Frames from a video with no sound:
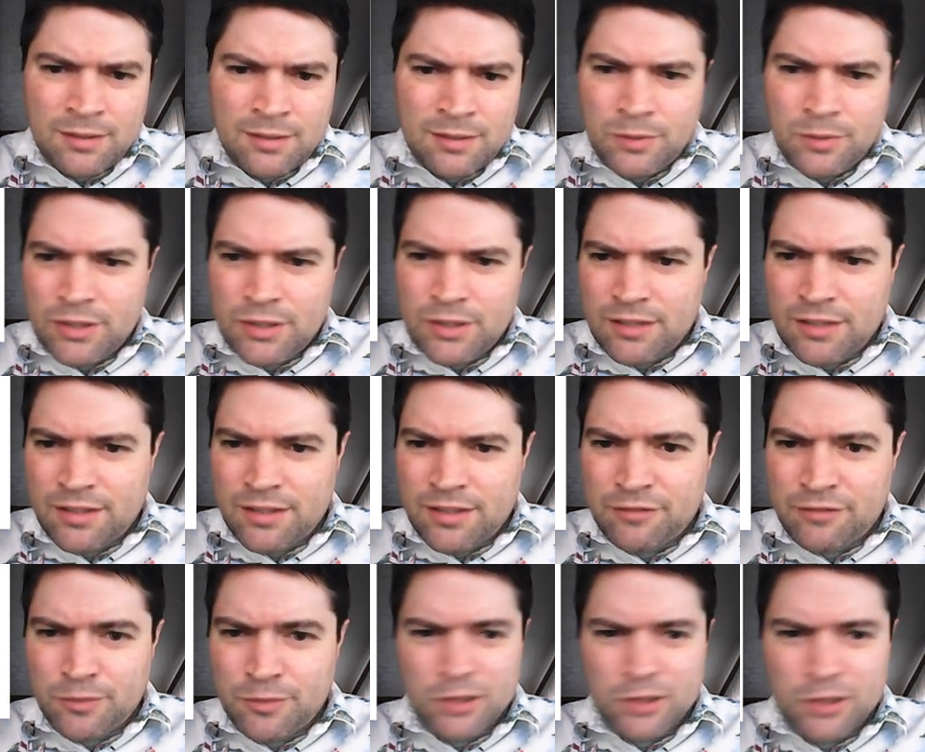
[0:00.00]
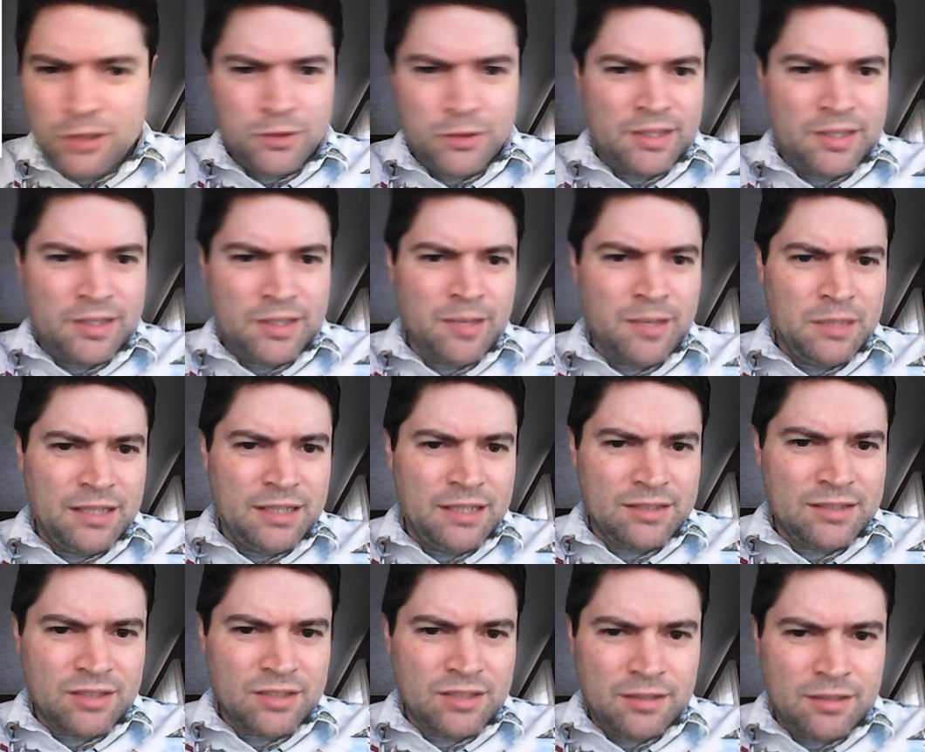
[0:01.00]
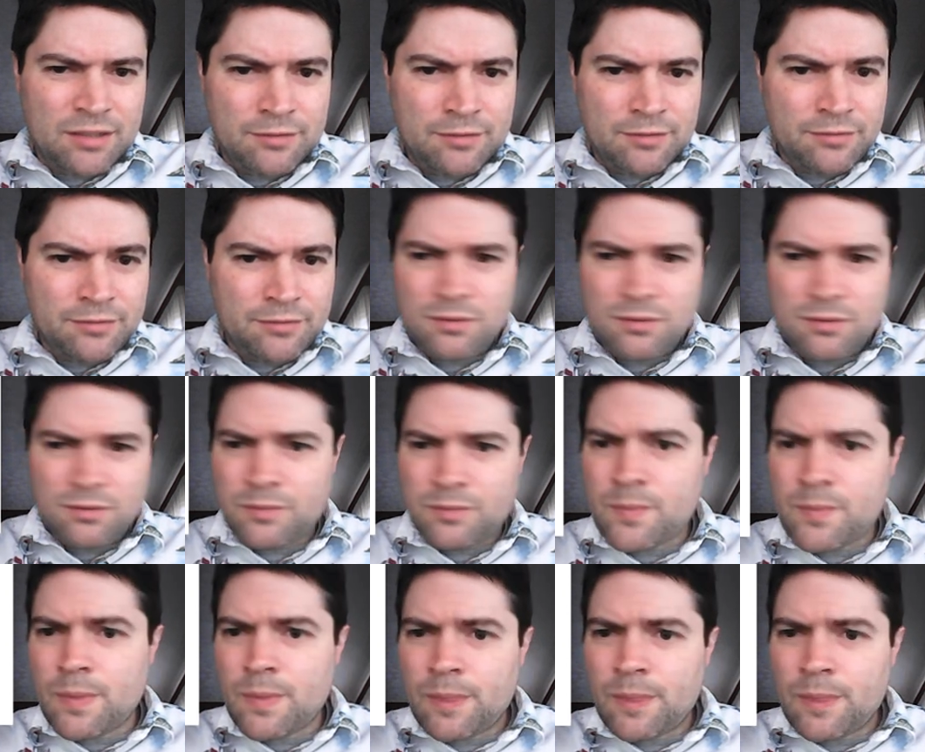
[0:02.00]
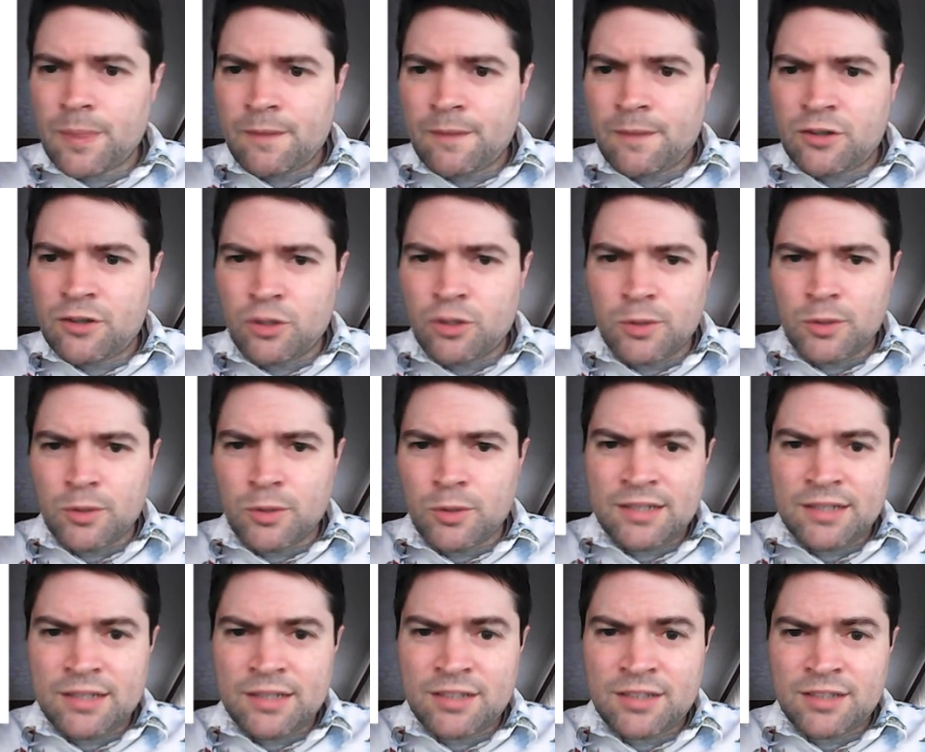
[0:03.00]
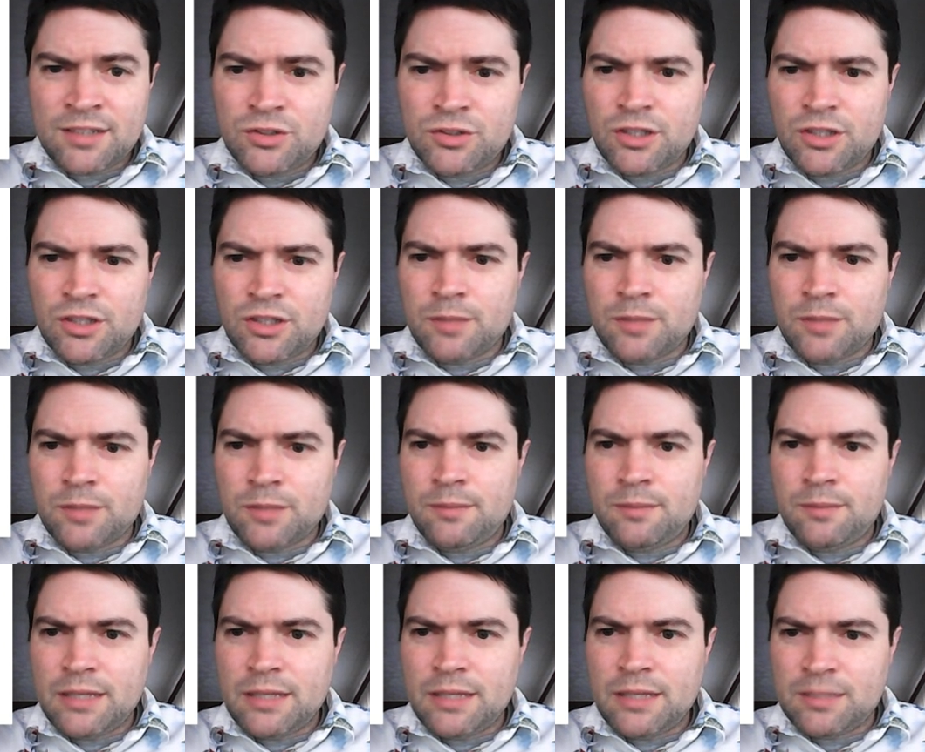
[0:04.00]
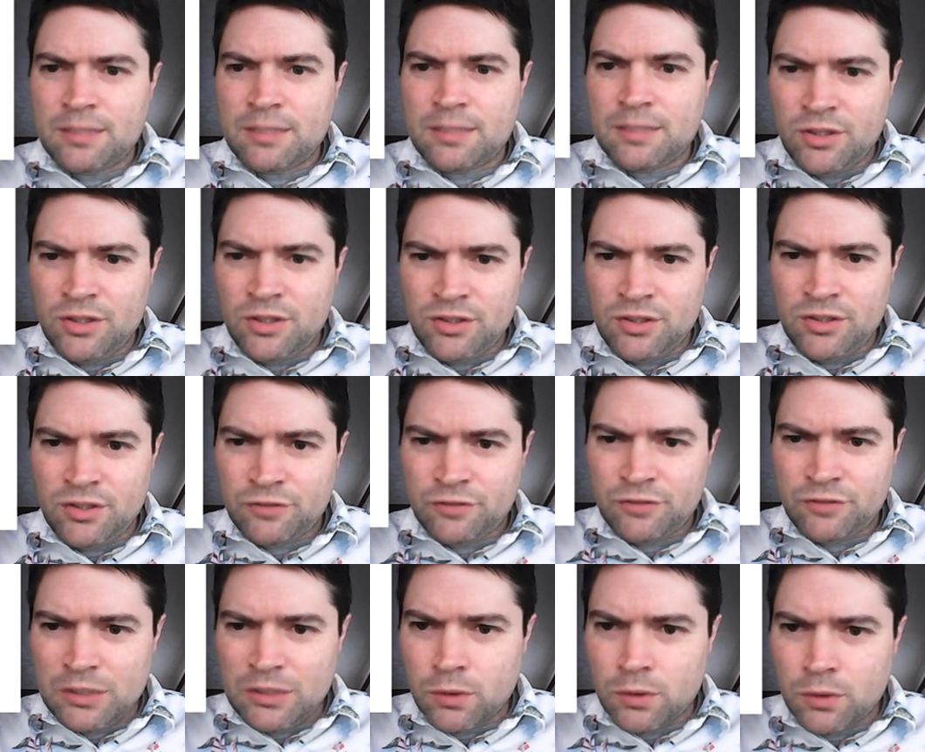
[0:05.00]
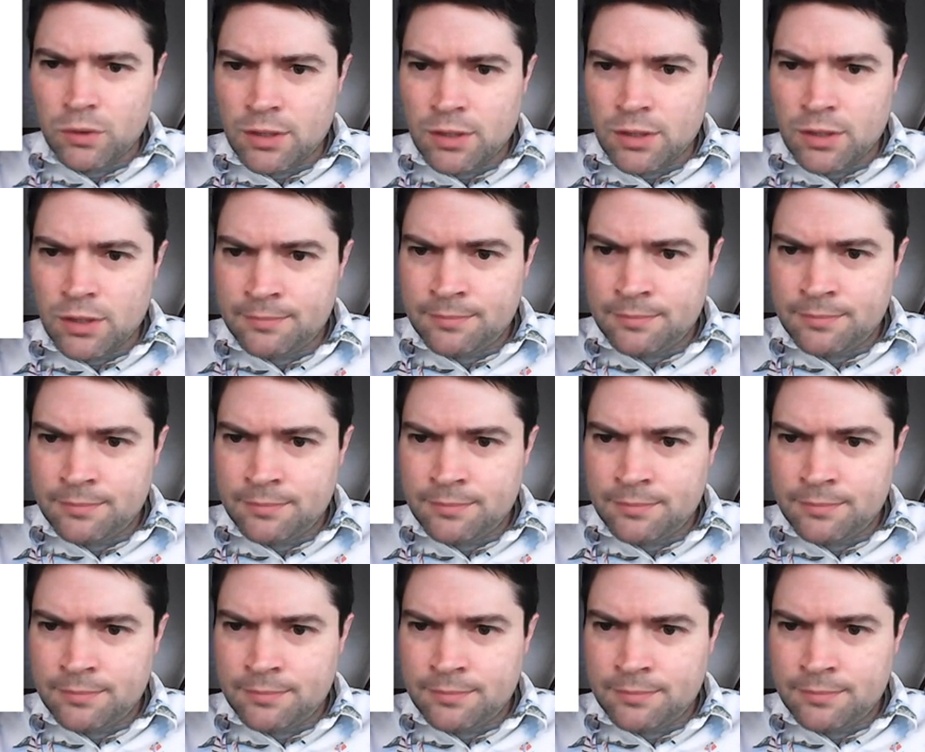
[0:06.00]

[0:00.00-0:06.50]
I'm really not that familiar with Debian outside of Chrome OS. I usually on my main computer use Fedora.